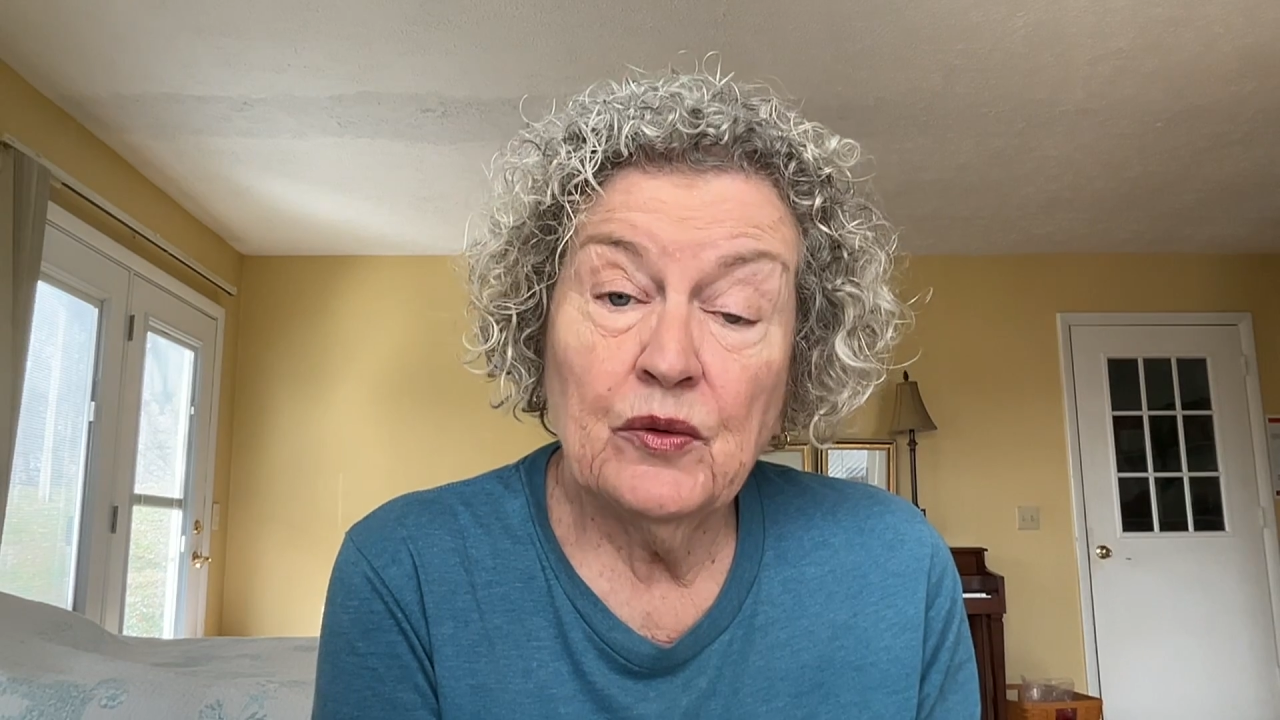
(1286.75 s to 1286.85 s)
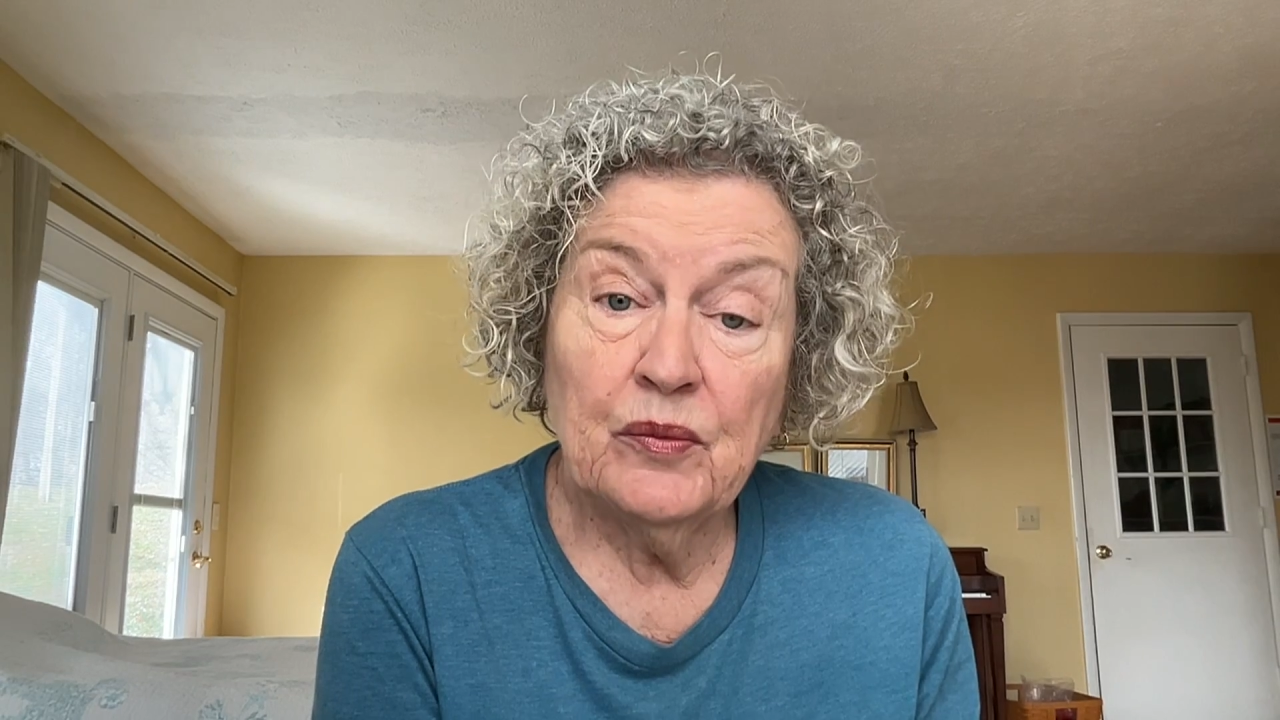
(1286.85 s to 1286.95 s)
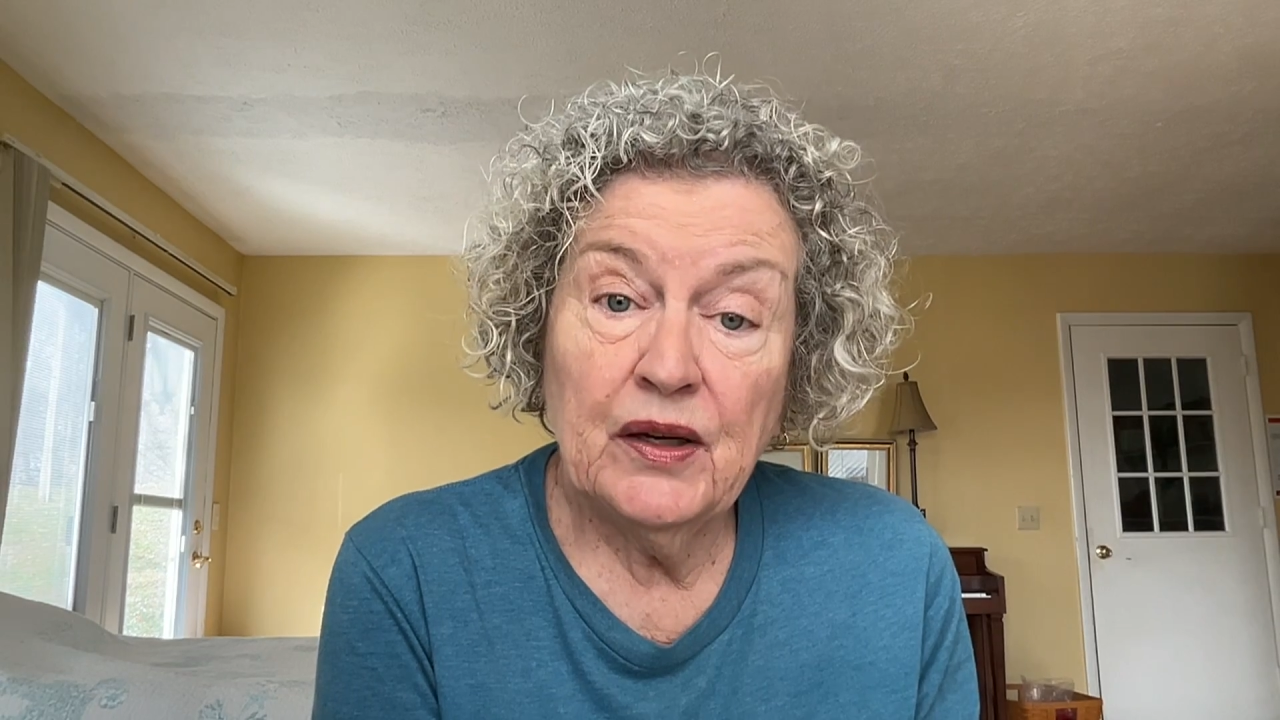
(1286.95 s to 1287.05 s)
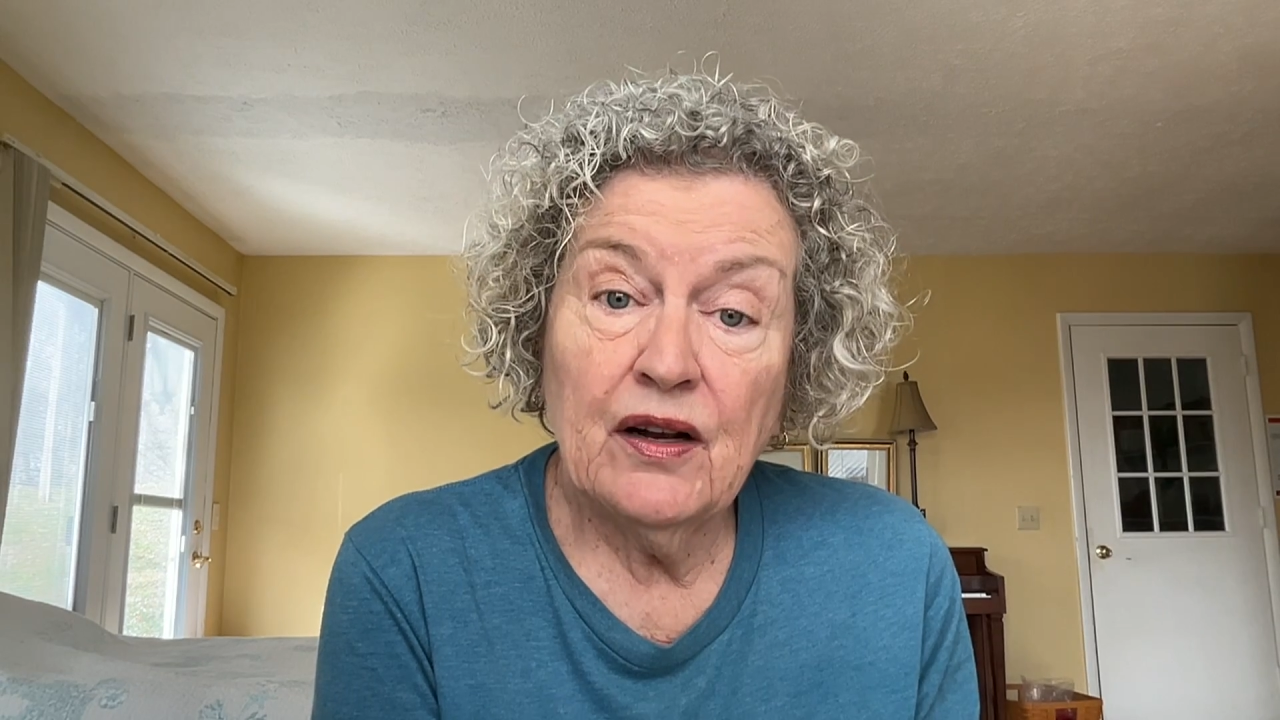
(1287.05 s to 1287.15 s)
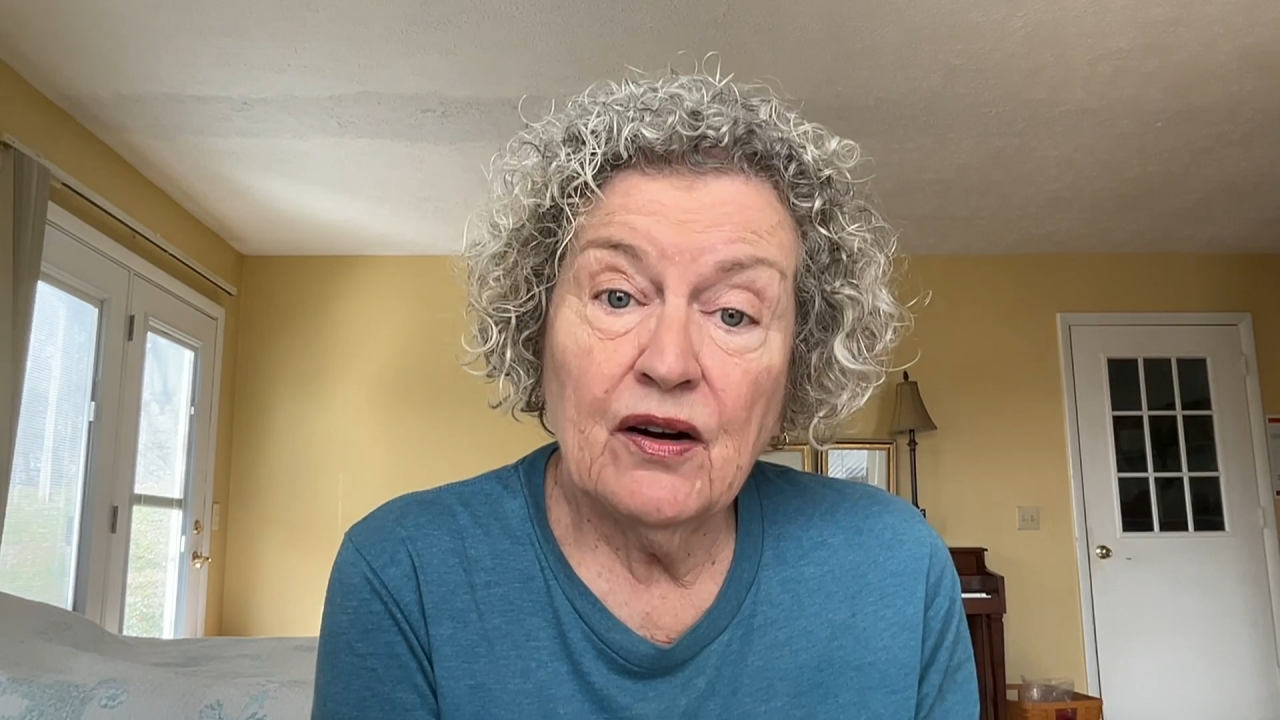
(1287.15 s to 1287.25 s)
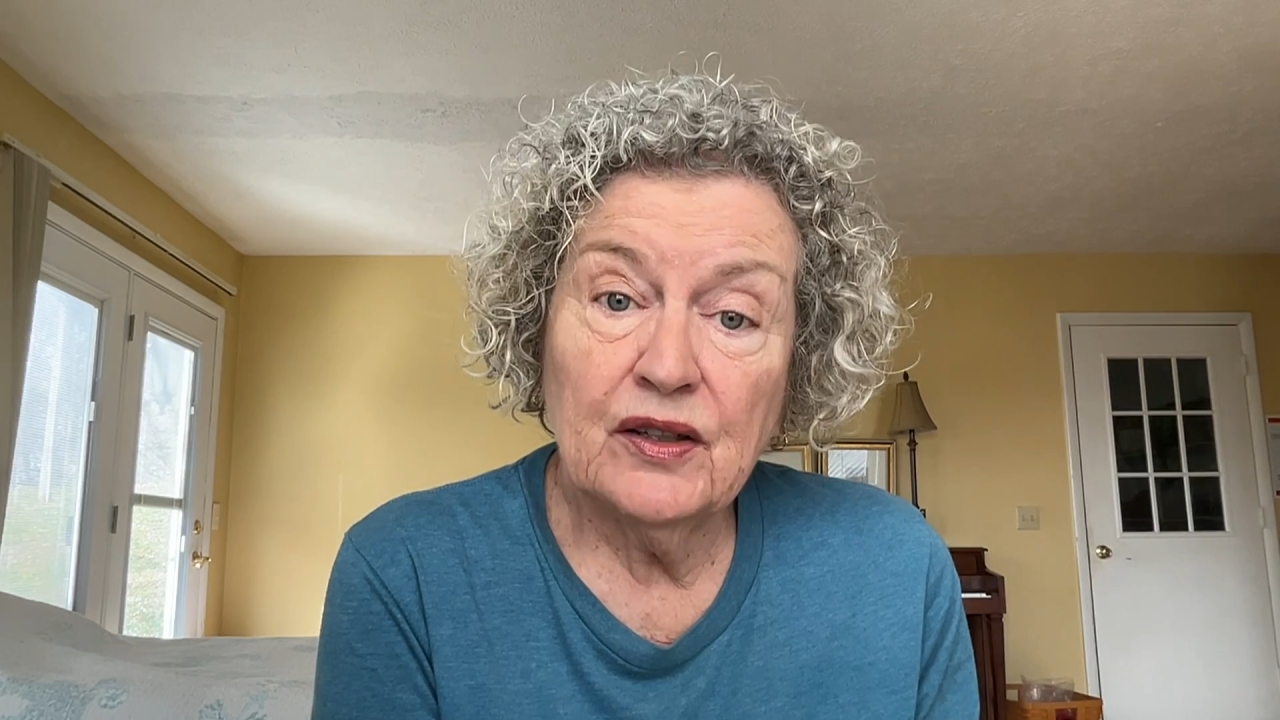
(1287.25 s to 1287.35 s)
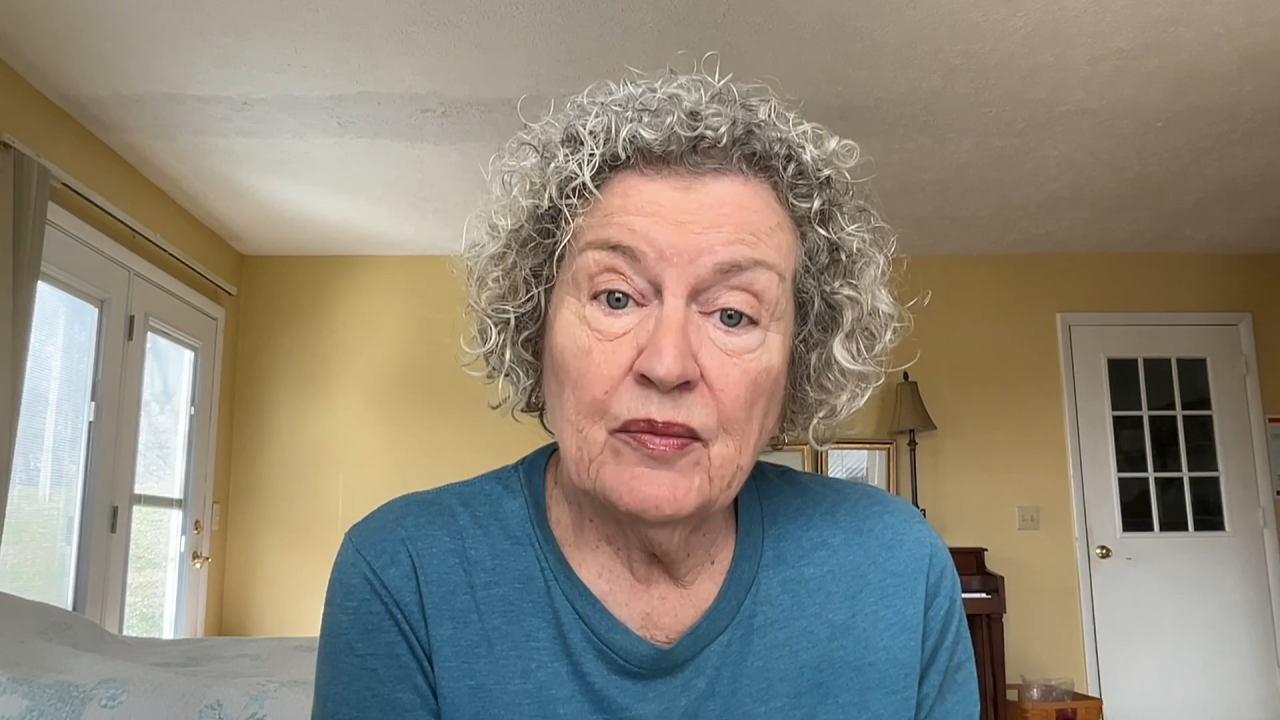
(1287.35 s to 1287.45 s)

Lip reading: would be hard to